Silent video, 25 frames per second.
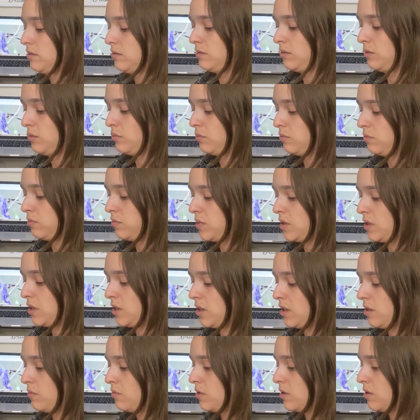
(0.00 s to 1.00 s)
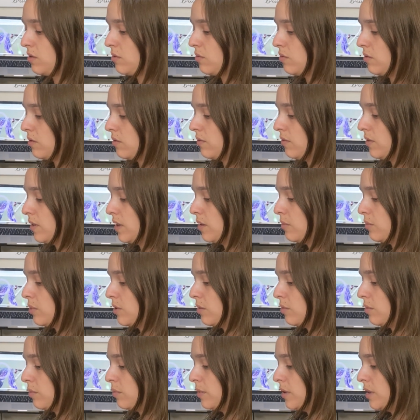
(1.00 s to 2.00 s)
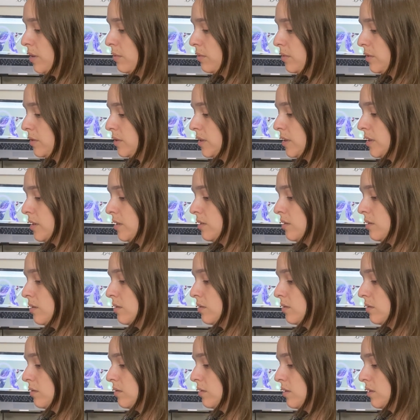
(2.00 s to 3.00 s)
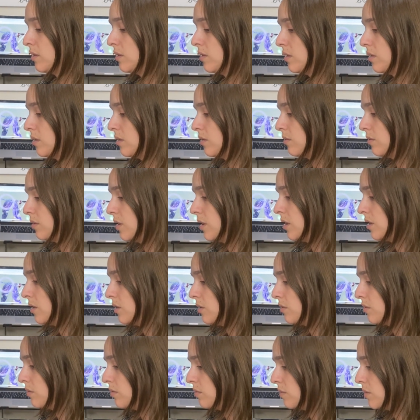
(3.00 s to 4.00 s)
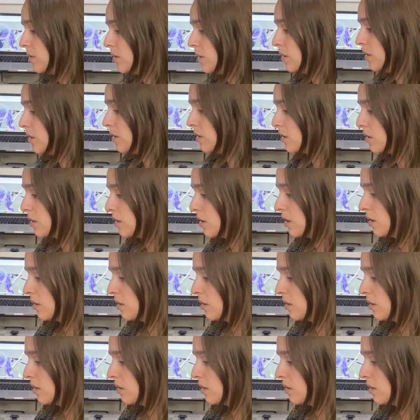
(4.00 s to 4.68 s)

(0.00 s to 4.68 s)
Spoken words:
The one-eyed, one-horned, flat purple people here. That's what this guy